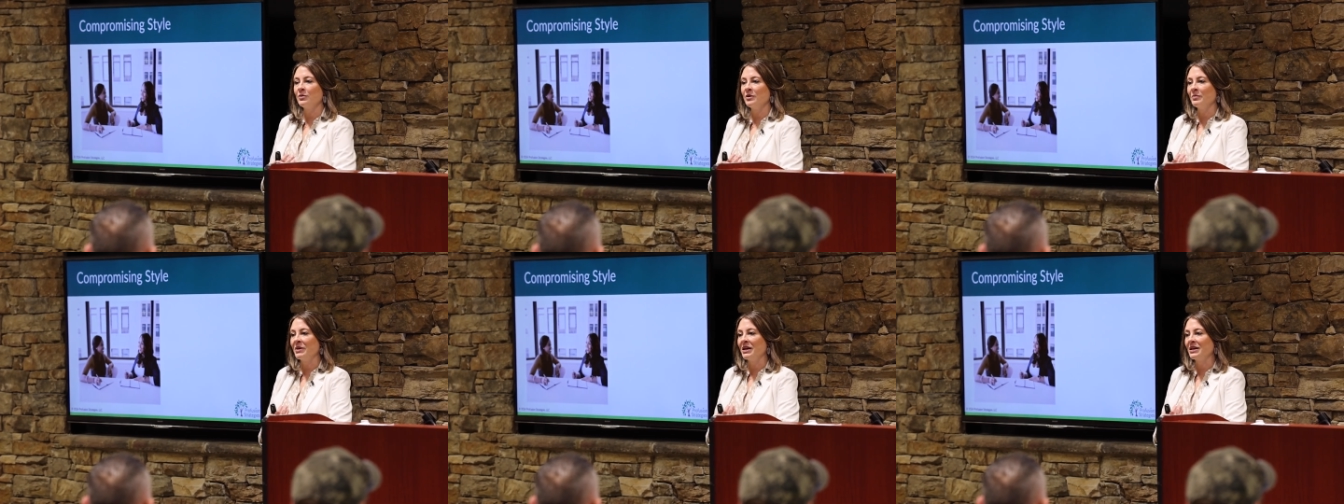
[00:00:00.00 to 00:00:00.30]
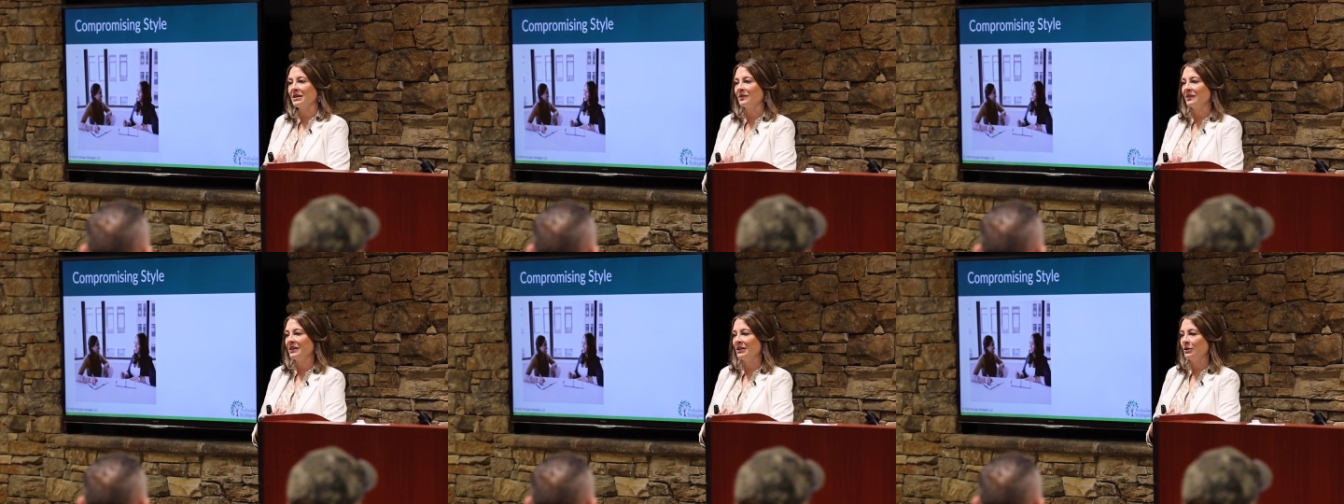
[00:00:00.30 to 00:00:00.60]
we
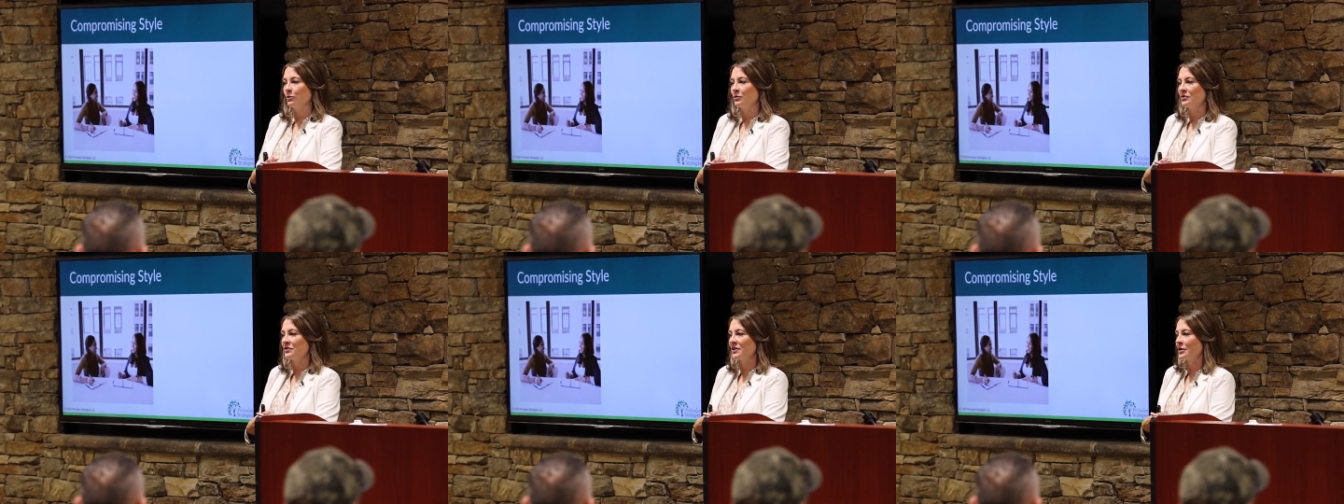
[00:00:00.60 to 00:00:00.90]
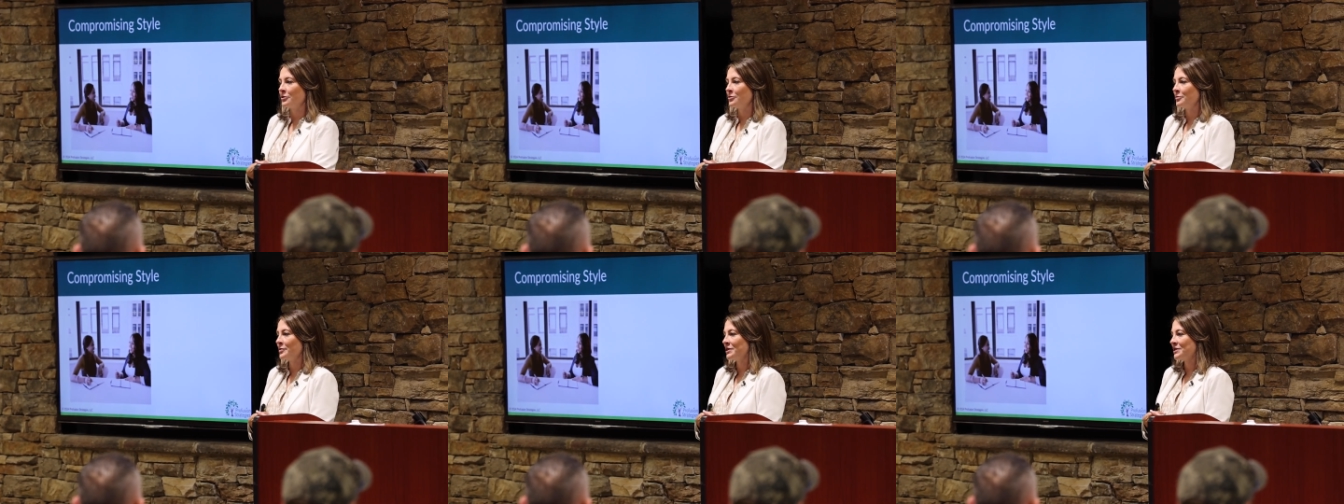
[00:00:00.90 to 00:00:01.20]
make legal
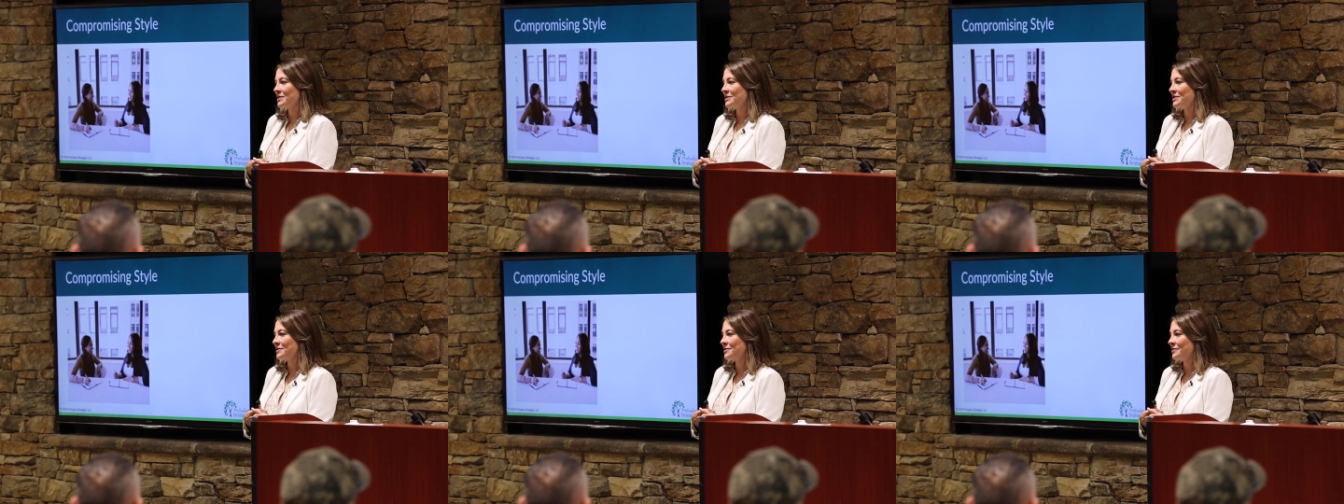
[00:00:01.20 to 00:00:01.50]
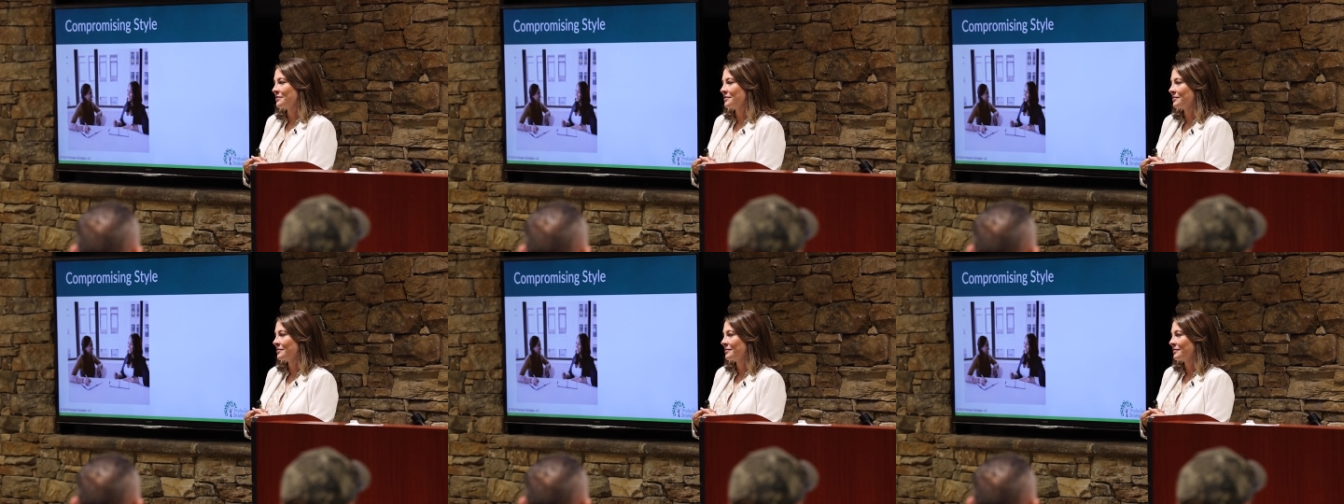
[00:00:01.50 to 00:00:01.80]
settlements,
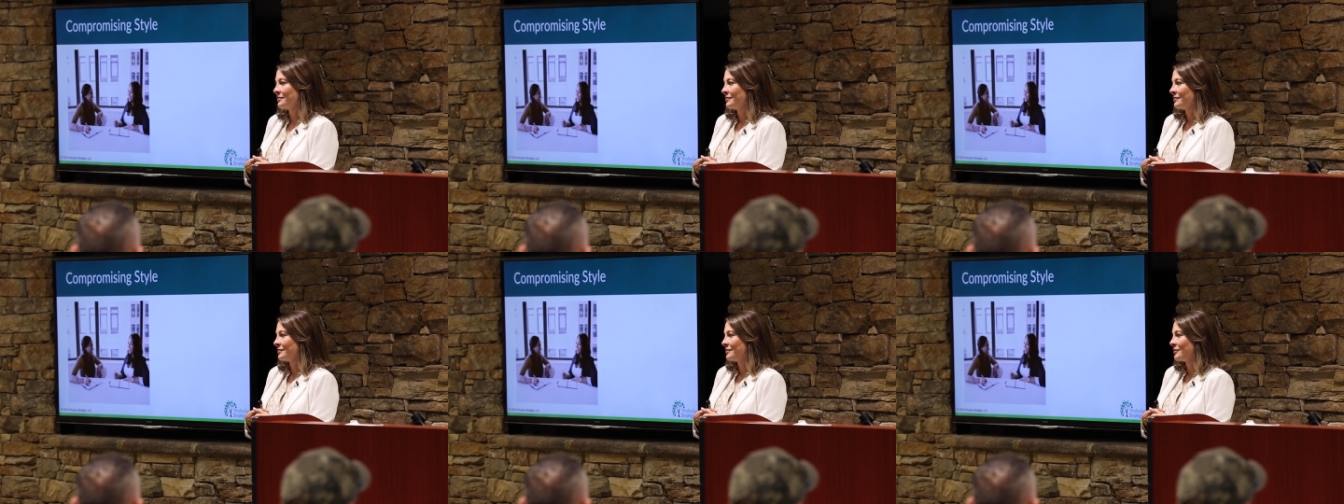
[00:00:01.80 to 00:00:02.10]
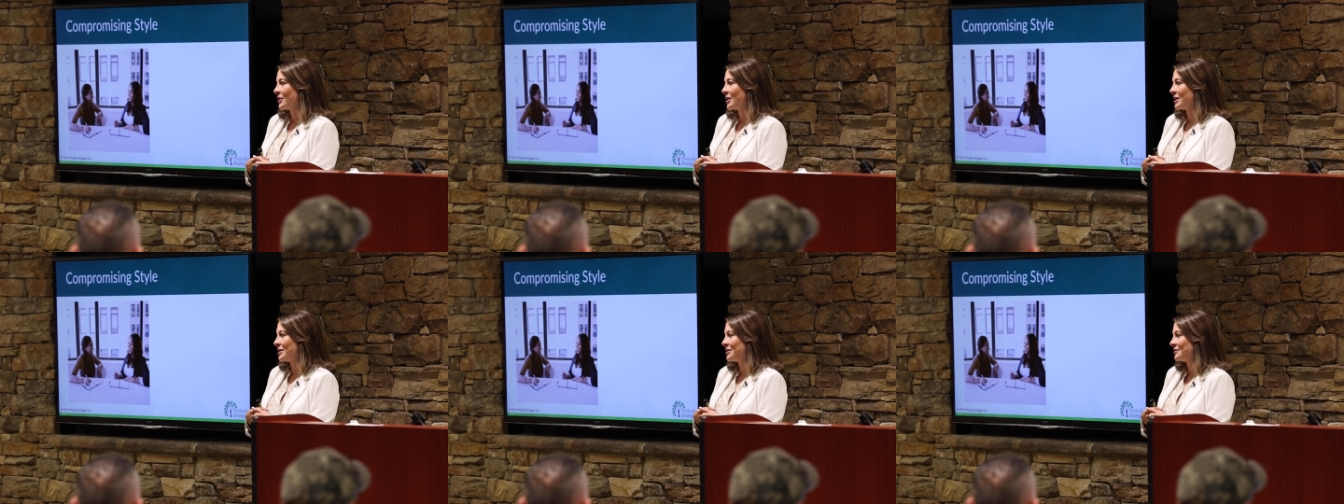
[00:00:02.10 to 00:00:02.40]

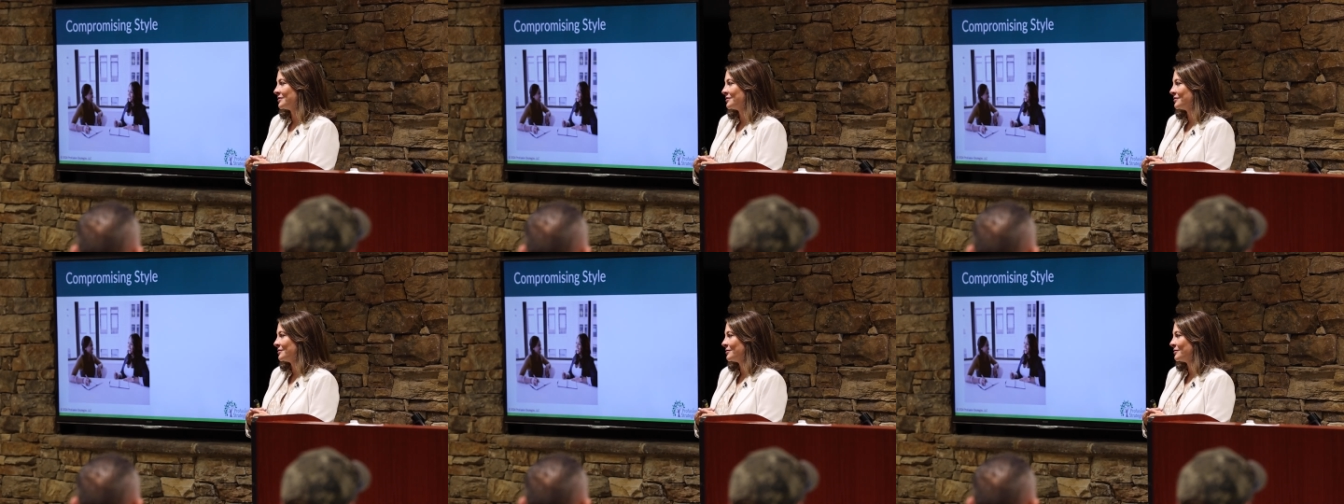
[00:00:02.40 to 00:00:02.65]
right?